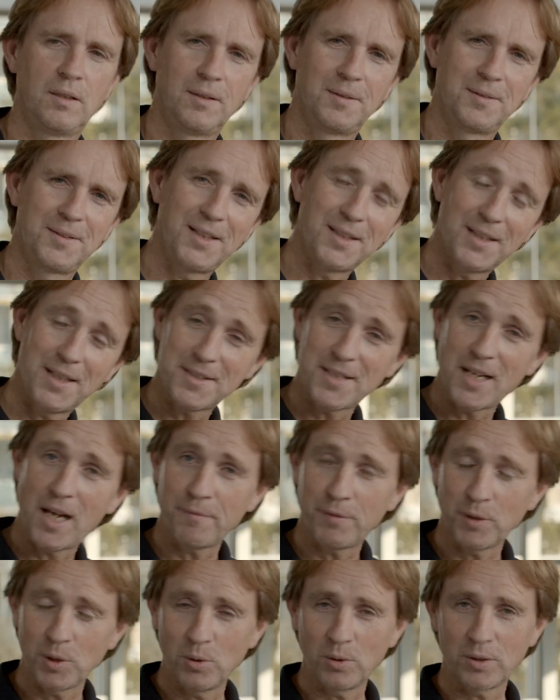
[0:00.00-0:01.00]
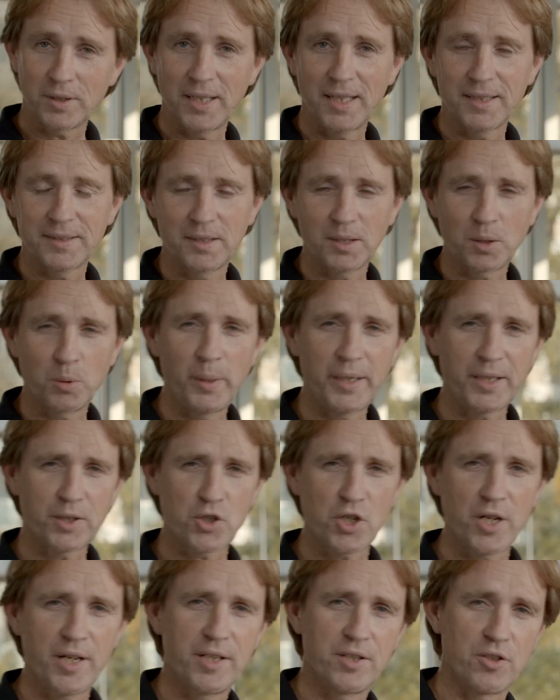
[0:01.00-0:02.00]
Then let's have a look at the quick
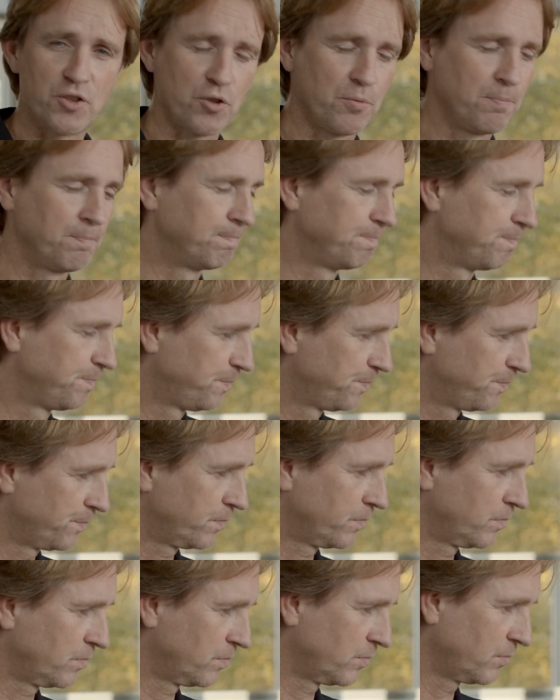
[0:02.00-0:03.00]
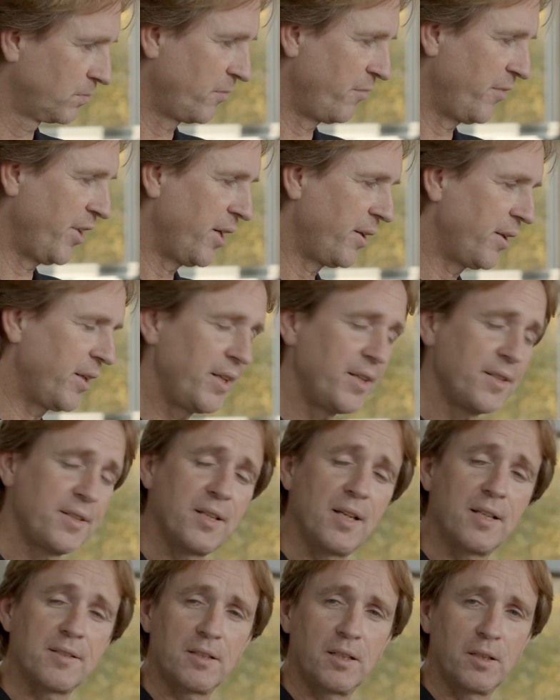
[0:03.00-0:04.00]
change. Very easy,
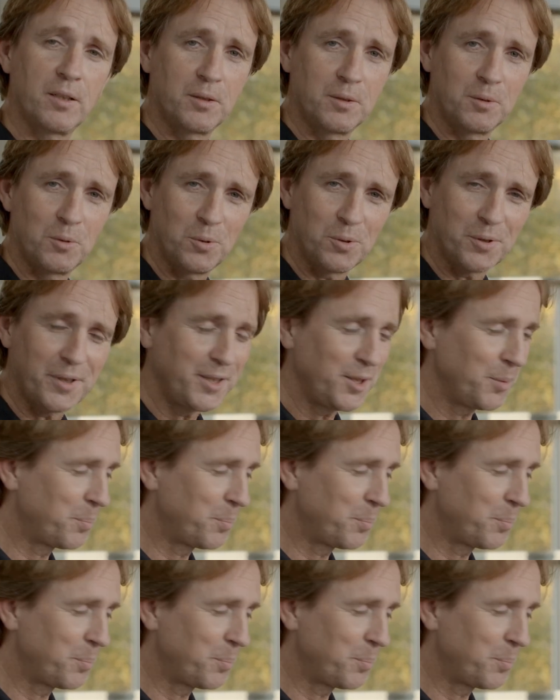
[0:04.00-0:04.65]
as I already